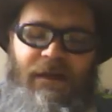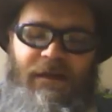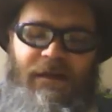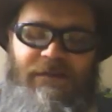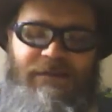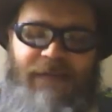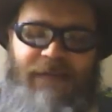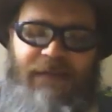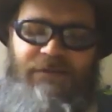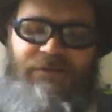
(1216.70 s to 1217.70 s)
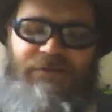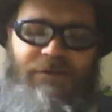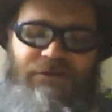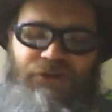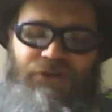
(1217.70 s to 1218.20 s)
Satan took
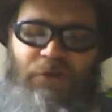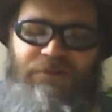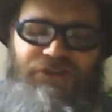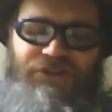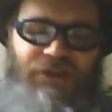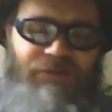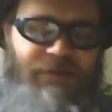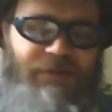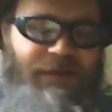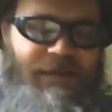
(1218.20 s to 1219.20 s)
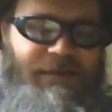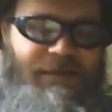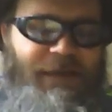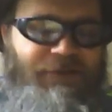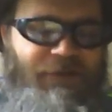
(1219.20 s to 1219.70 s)
Job's children,
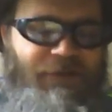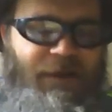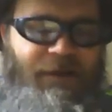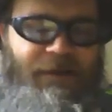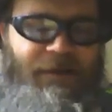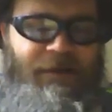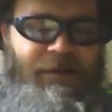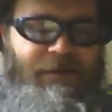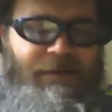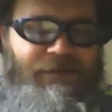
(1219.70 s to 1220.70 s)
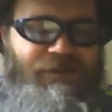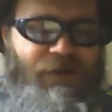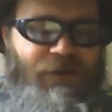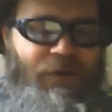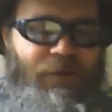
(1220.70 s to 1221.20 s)
etc.
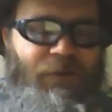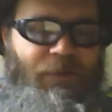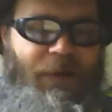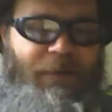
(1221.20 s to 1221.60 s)
So